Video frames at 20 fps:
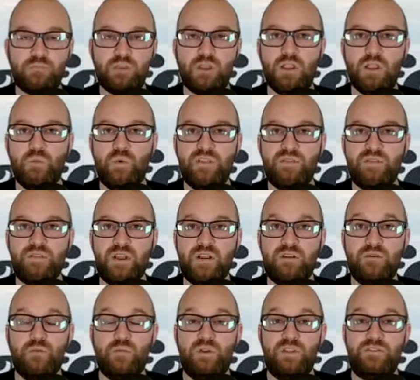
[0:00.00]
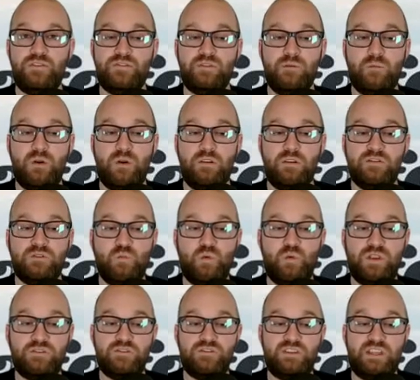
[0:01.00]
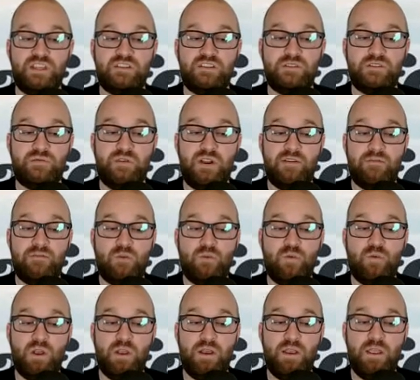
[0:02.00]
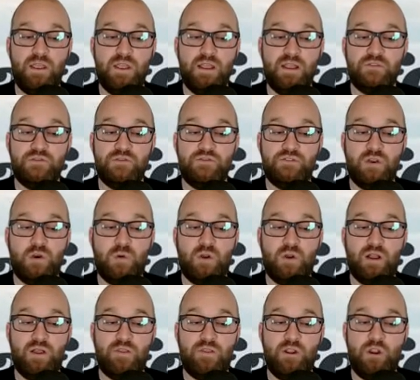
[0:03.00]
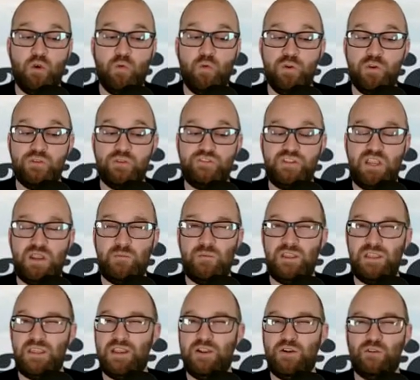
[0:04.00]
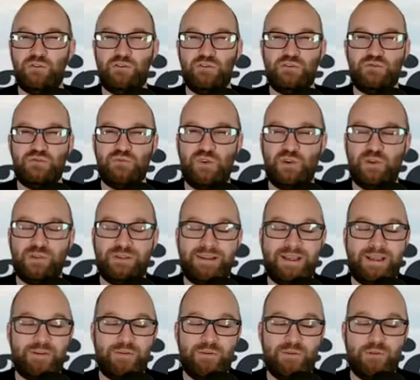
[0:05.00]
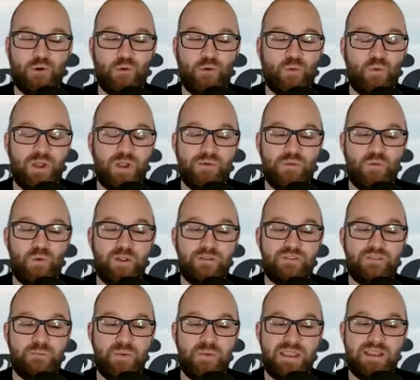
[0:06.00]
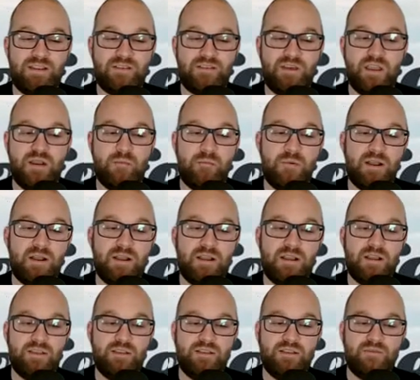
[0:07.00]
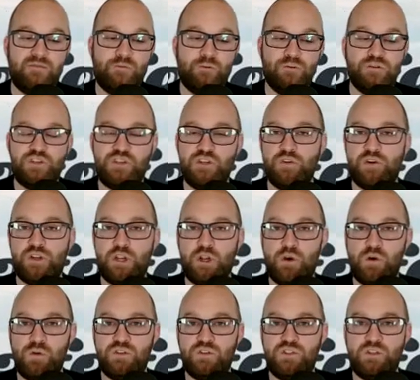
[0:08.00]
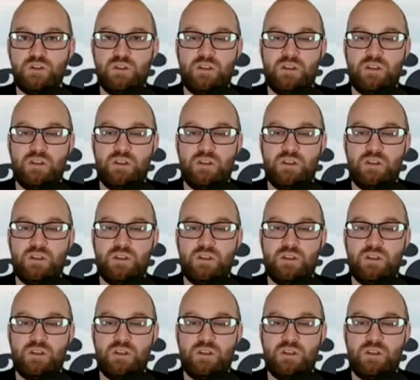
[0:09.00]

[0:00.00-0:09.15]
with some wins to get to 5-1. So they're a real team. The Eagles are struggling. I don't know what to make of them. First year coach.